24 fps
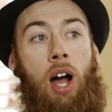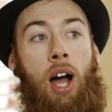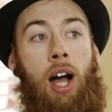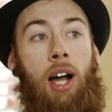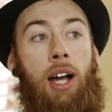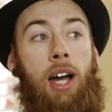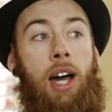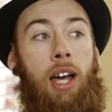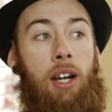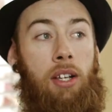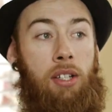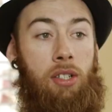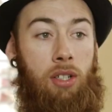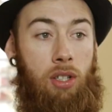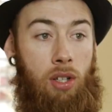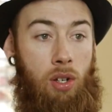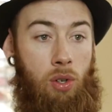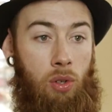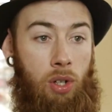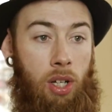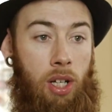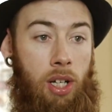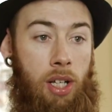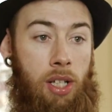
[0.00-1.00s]
I got a
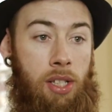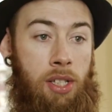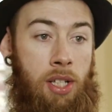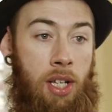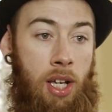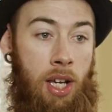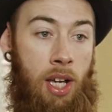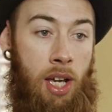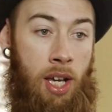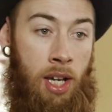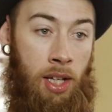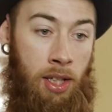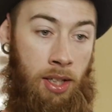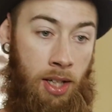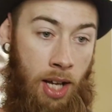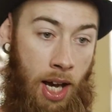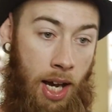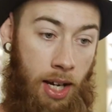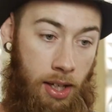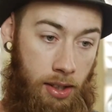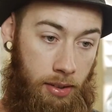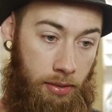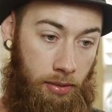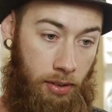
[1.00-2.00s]
slogan. It's
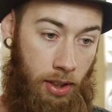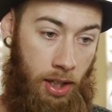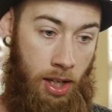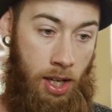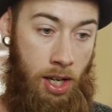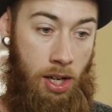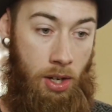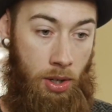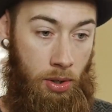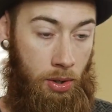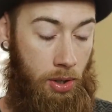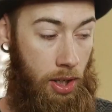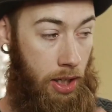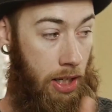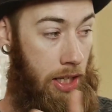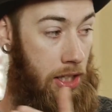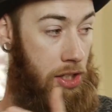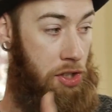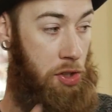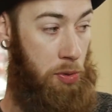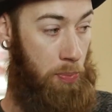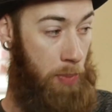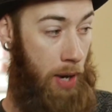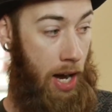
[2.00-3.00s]
ignite, heal, and
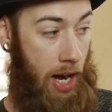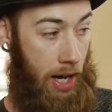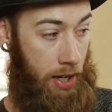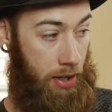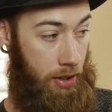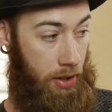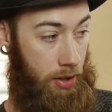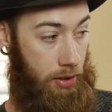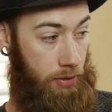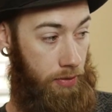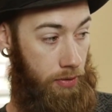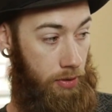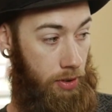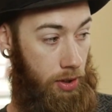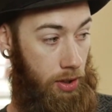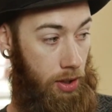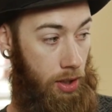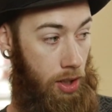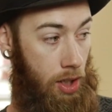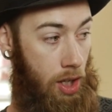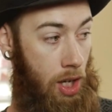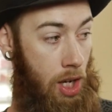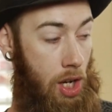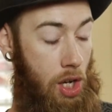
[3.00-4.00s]
inspire.
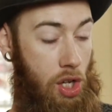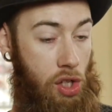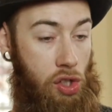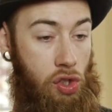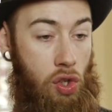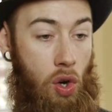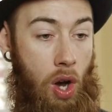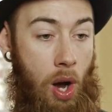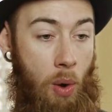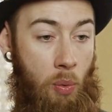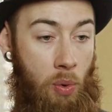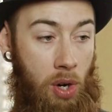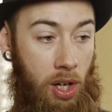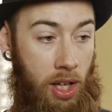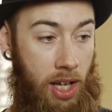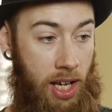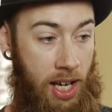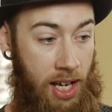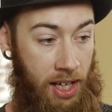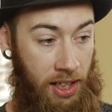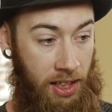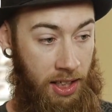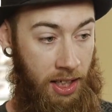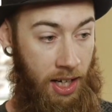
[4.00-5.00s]
So I want
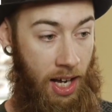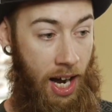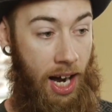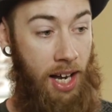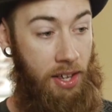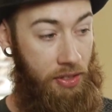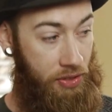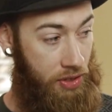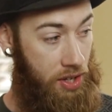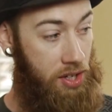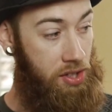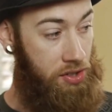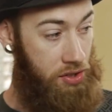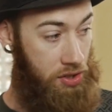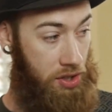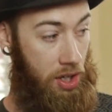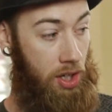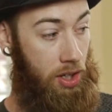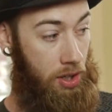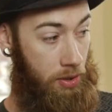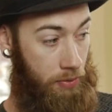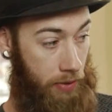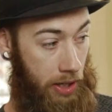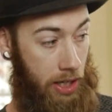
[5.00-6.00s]
to ignite this
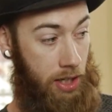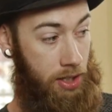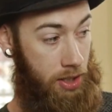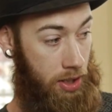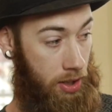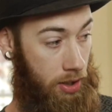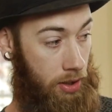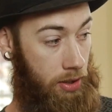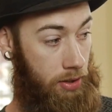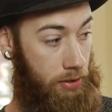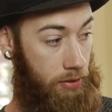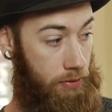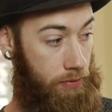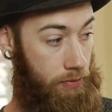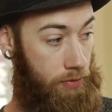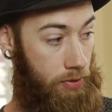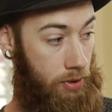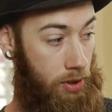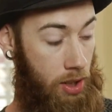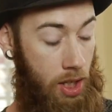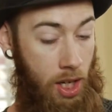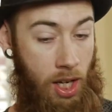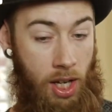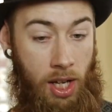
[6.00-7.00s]
generation
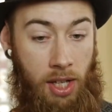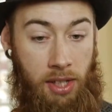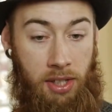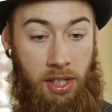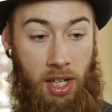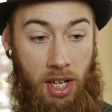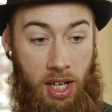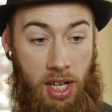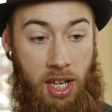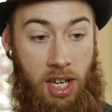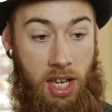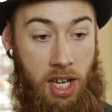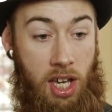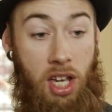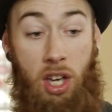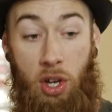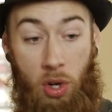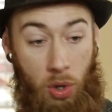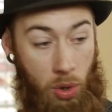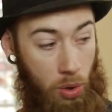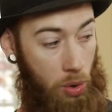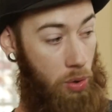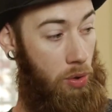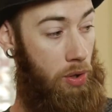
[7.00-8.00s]
to
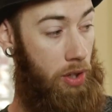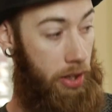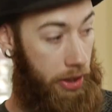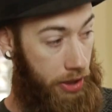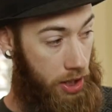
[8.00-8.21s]
heal